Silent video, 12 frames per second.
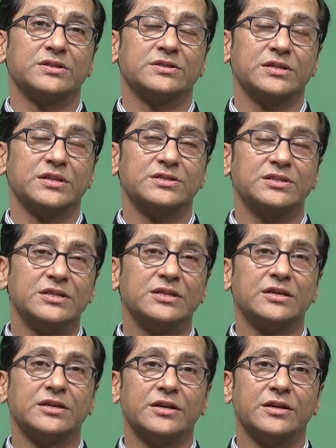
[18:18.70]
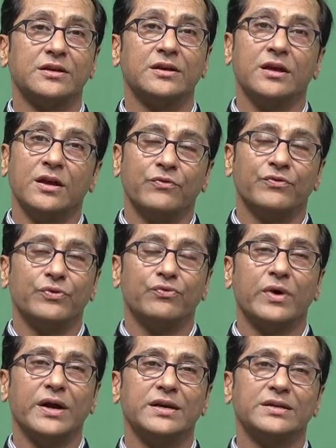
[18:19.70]
360 degree we
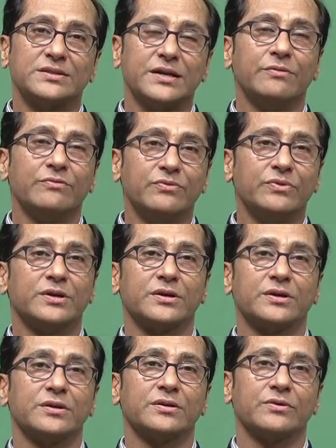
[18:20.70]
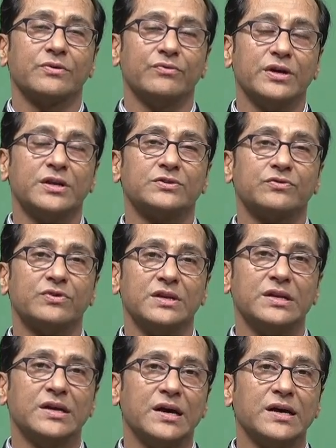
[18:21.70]
find somewhere the wear is
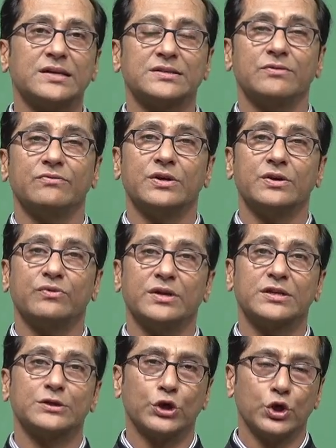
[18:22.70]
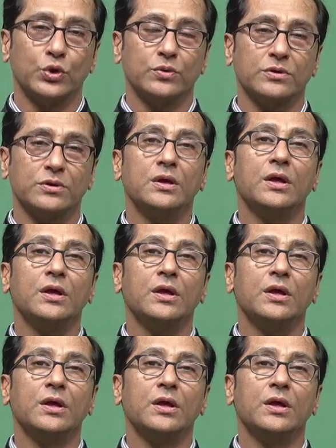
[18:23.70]
very high somewhere wear is low